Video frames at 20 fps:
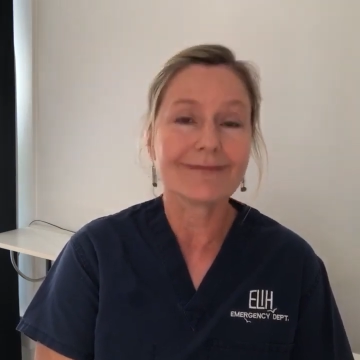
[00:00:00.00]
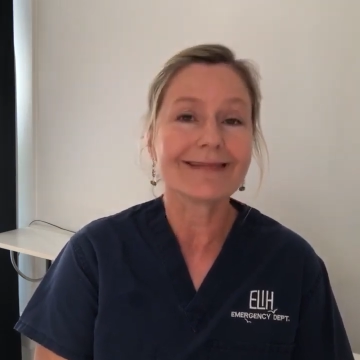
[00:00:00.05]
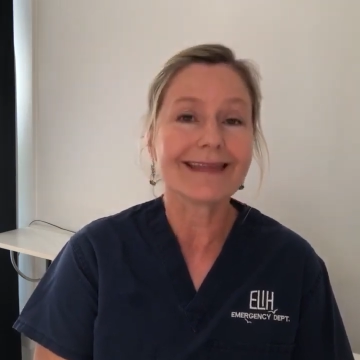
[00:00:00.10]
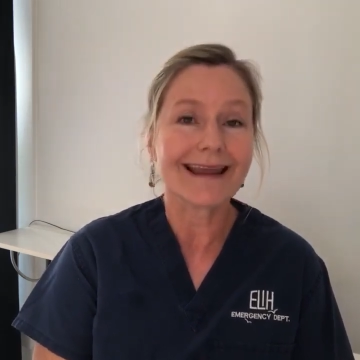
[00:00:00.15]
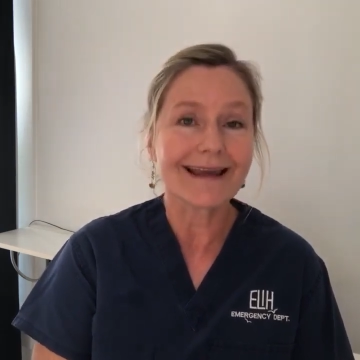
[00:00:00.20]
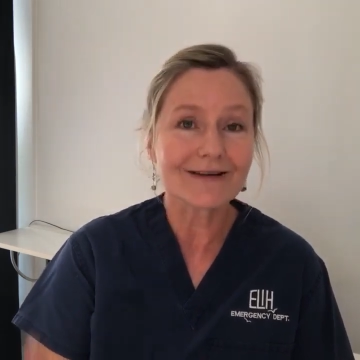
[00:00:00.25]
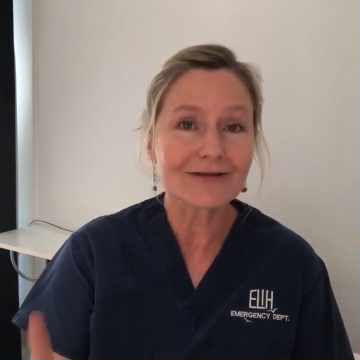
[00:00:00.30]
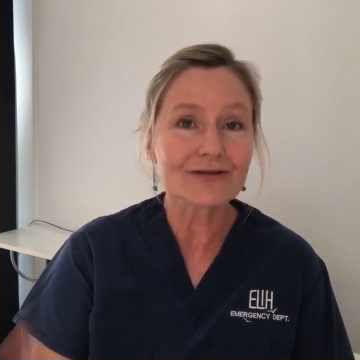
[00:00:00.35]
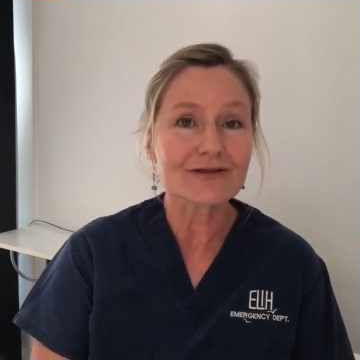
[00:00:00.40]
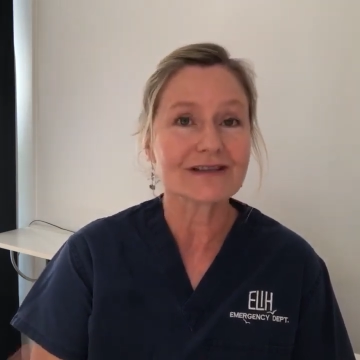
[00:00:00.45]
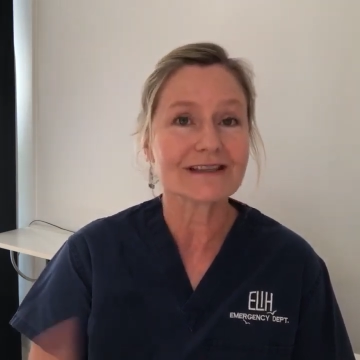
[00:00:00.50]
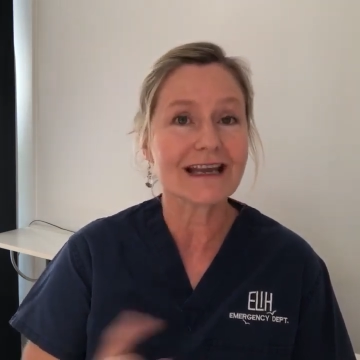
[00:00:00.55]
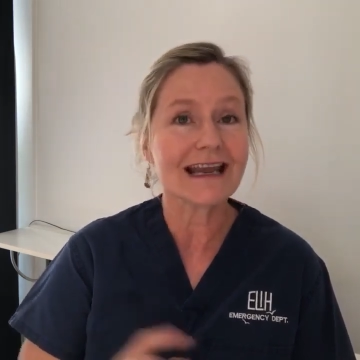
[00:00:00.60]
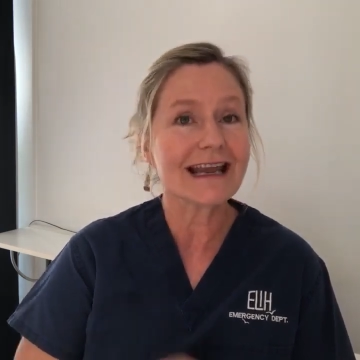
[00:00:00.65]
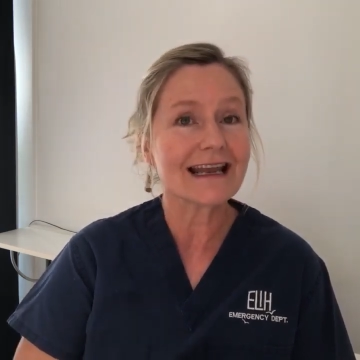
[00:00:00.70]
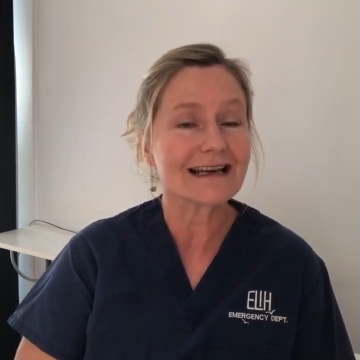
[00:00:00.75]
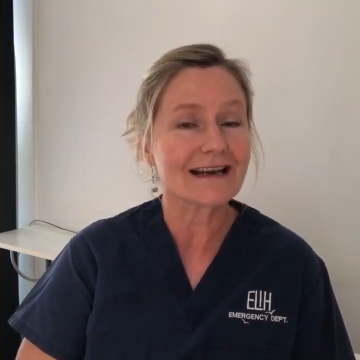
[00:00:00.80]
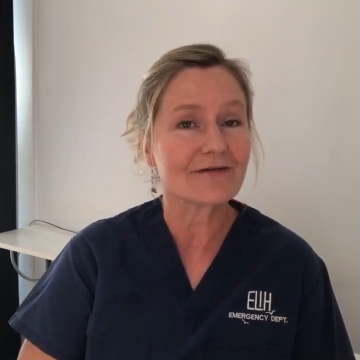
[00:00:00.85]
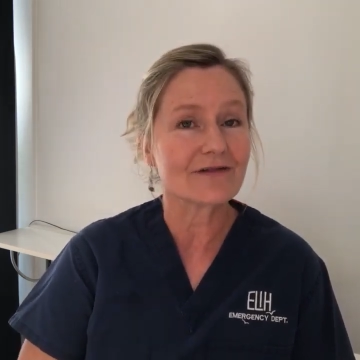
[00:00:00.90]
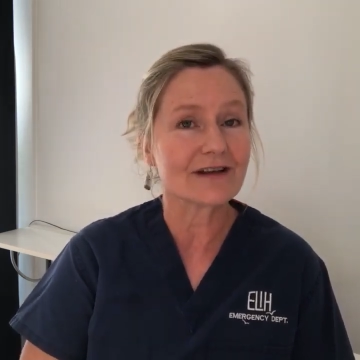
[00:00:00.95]
They
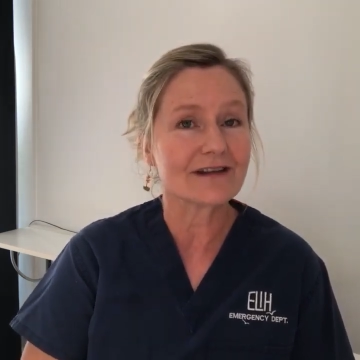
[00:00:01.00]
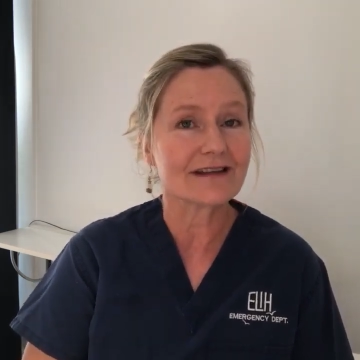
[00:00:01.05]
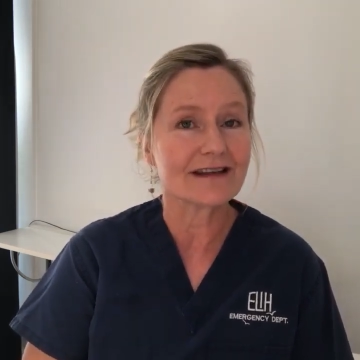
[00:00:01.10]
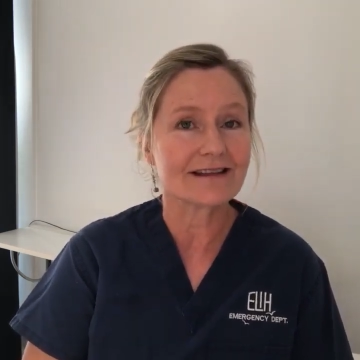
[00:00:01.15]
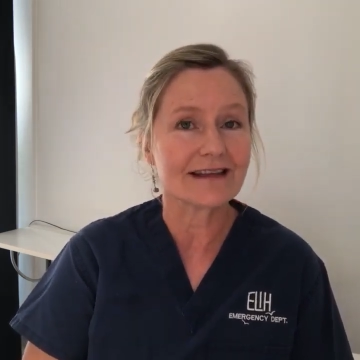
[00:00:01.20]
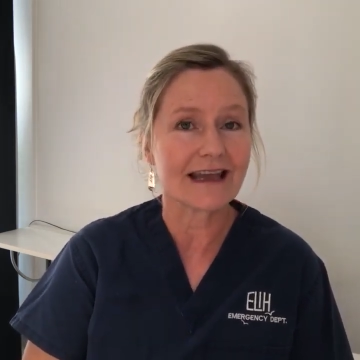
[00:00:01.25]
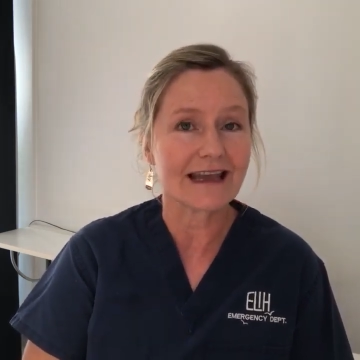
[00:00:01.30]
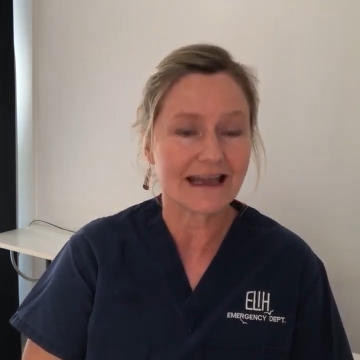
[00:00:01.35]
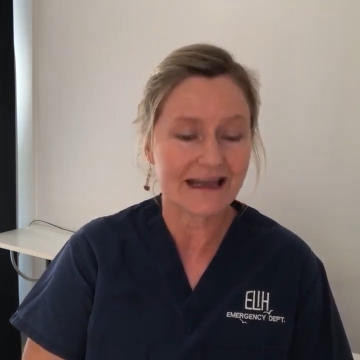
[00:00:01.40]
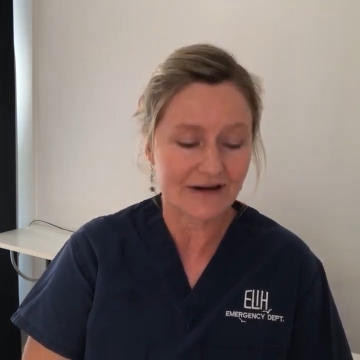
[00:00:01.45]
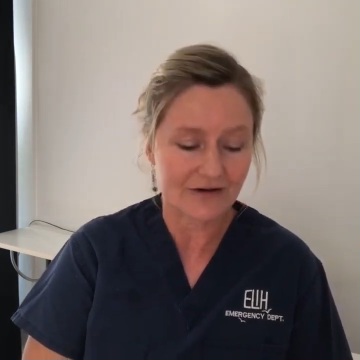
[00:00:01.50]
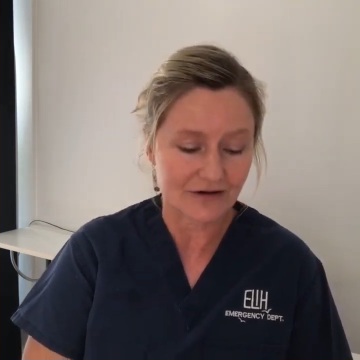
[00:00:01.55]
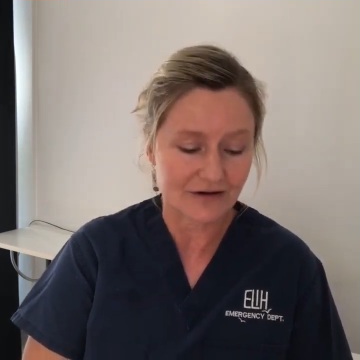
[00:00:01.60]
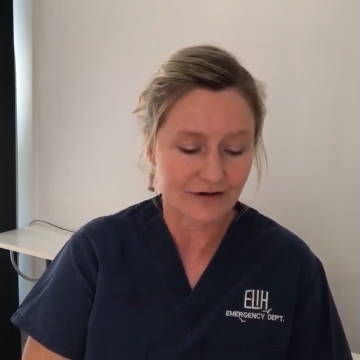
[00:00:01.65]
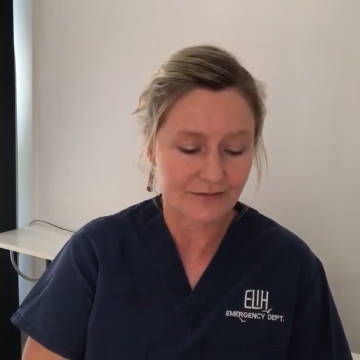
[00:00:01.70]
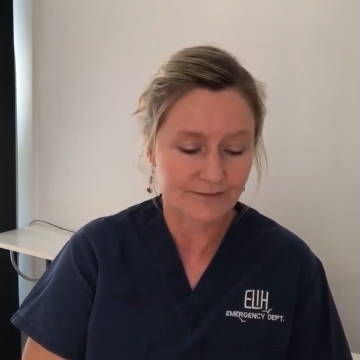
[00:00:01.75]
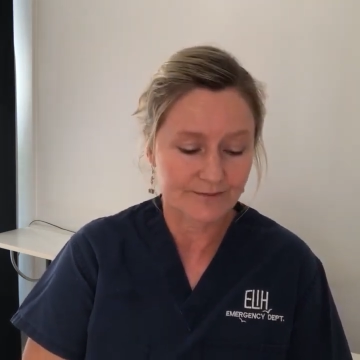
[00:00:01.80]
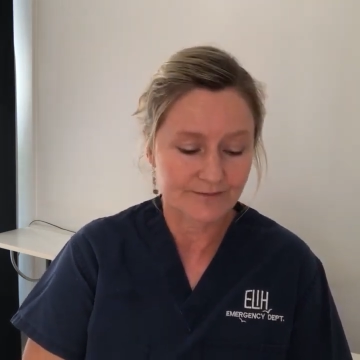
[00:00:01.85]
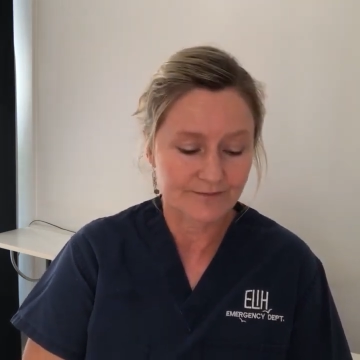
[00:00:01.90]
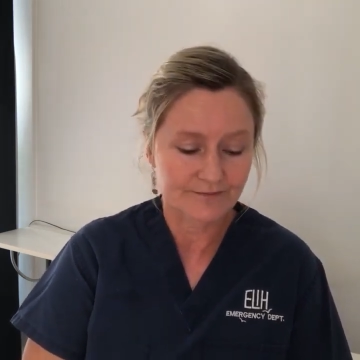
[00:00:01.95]
understand everything they hear.